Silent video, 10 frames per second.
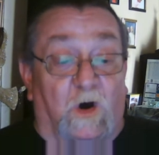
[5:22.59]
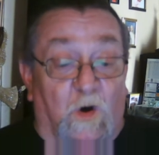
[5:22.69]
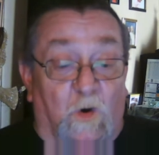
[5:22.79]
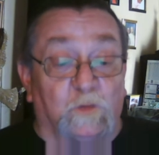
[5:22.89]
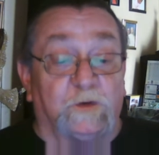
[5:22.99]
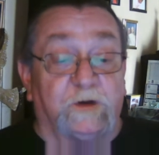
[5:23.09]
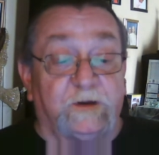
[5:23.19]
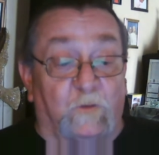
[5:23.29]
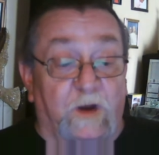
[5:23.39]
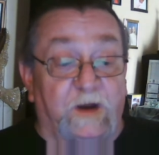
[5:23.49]

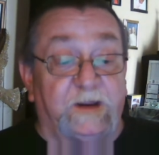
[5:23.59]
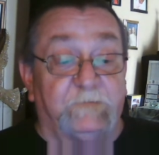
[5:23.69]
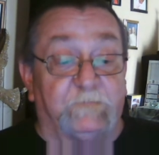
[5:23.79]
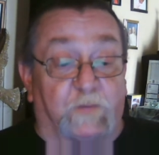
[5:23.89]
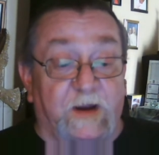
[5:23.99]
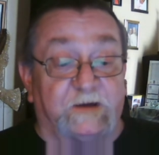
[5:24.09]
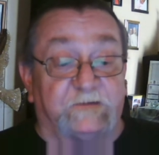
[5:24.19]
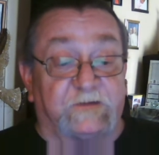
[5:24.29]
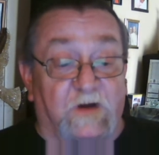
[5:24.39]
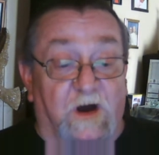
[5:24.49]
Only when he
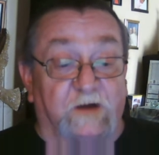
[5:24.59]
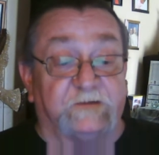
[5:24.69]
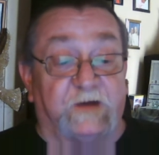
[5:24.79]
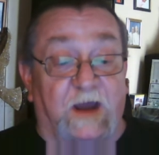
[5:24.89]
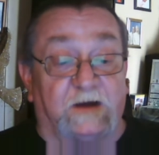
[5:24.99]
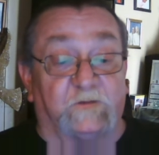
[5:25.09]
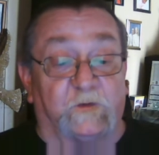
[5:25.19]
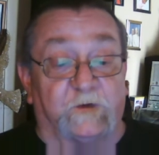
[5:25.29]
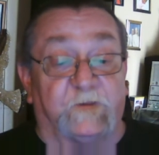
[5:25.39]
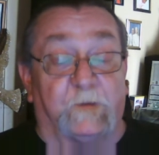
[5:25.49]
breaks contact with